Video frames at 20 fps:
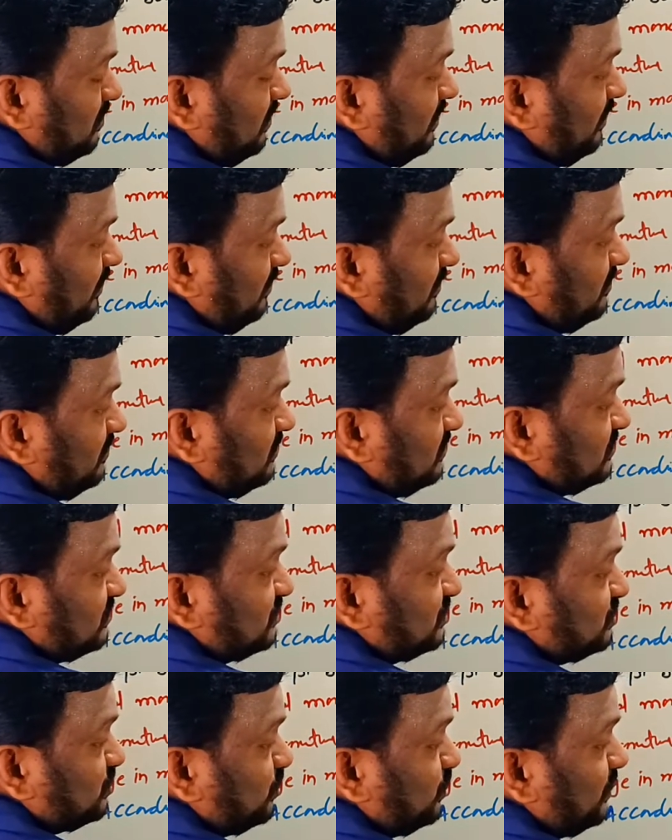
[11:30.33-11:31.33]
Clear?
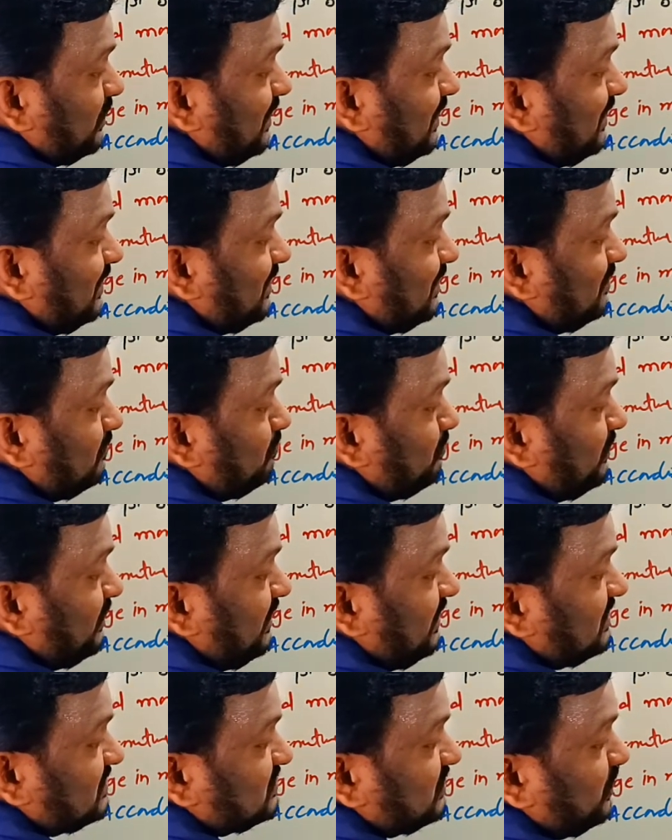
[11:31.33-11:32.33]
So delta
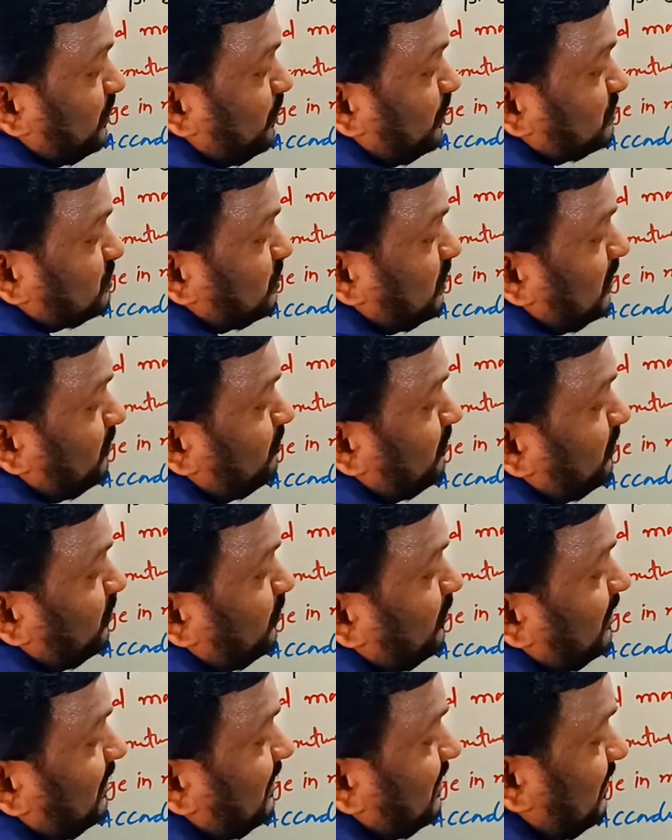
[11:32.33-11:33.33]
P is equals to F
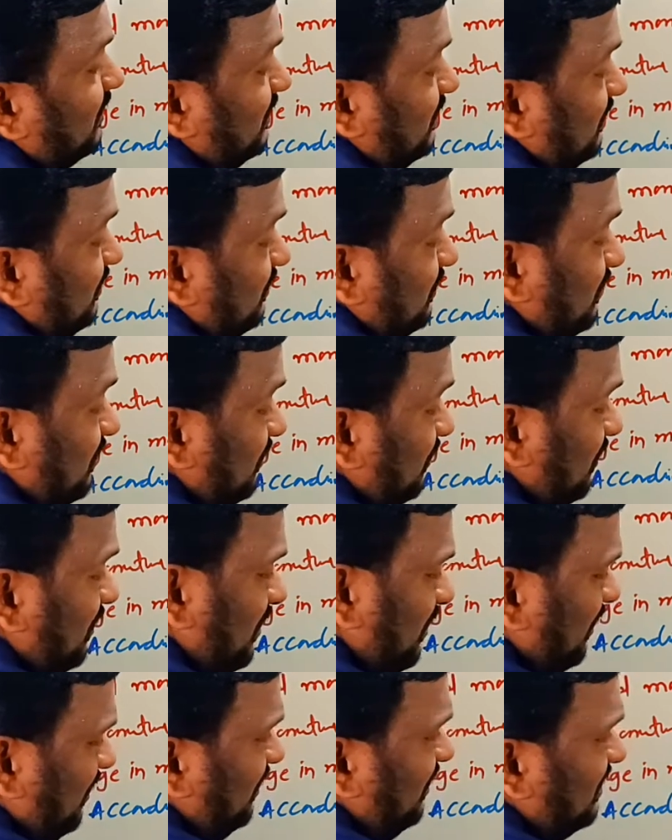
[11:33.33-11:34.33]
into delta T.
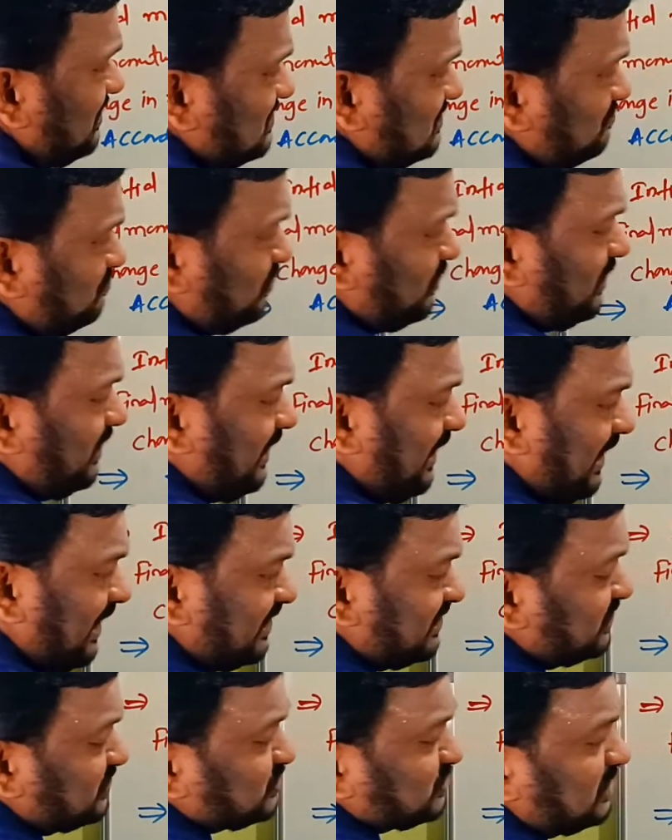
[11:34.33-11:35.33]
Let us simple diet
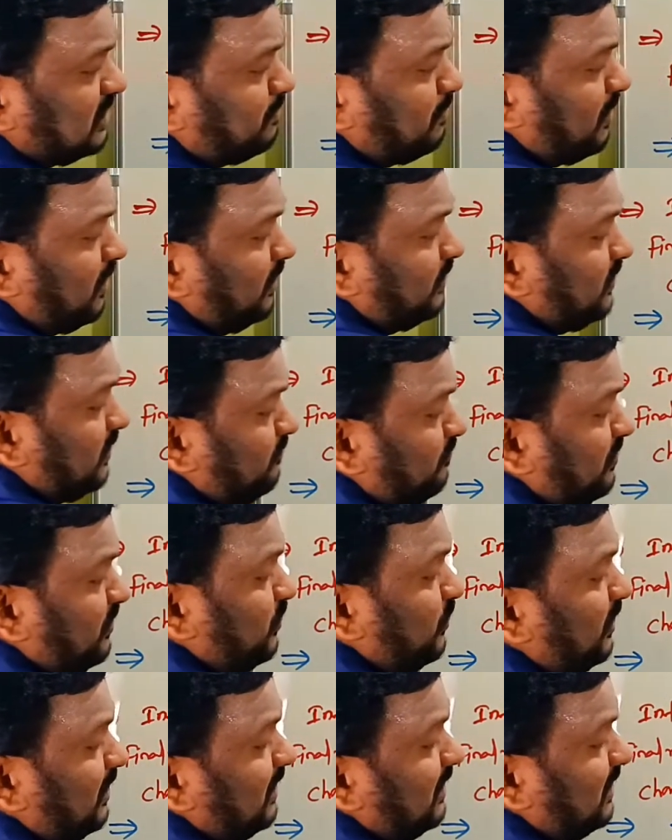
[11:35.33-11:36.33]
this kind of parallel. F
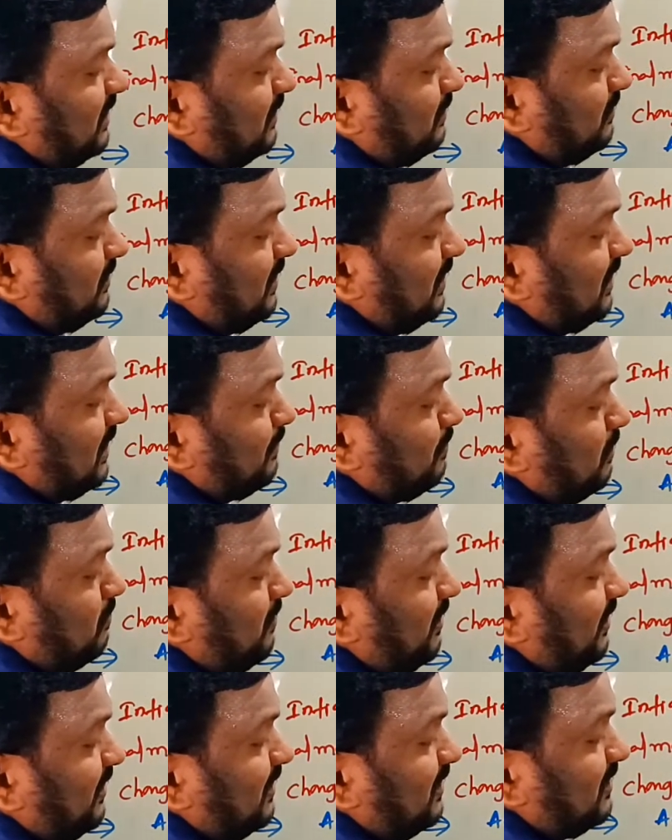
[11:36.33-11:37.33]
into delta P
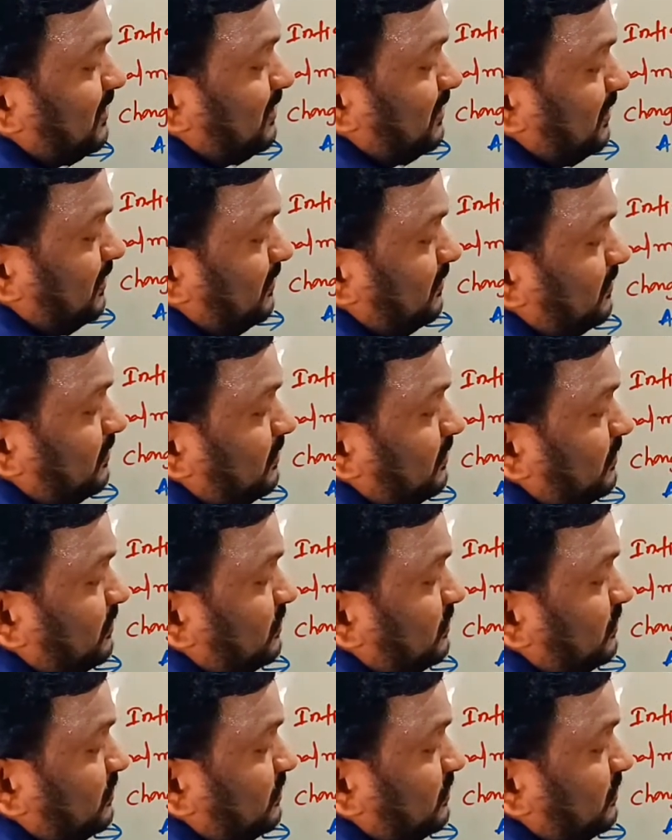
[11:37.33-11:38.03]
by delta T.